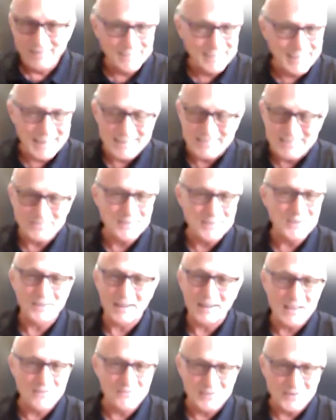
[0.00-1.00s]
Okay. So you're
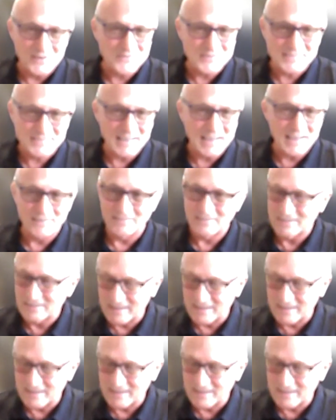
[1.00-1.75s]
going to have a different standard.